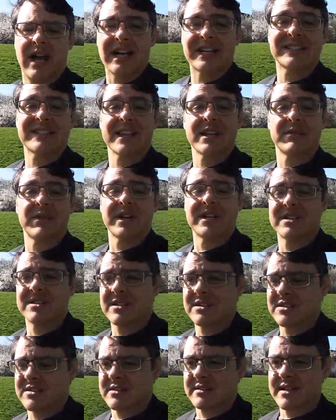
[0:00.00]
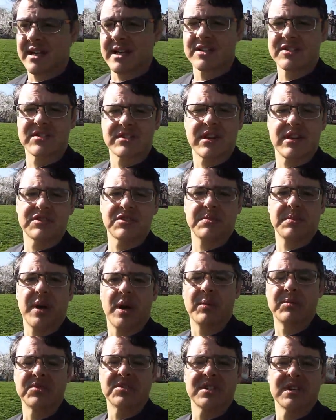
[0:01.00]
accelerators and, and startup
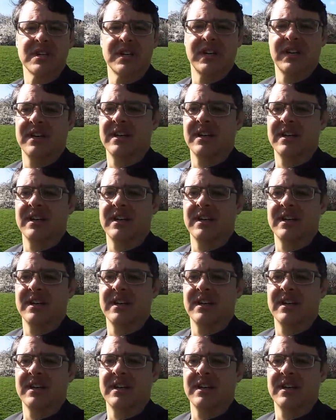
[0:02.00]
hubs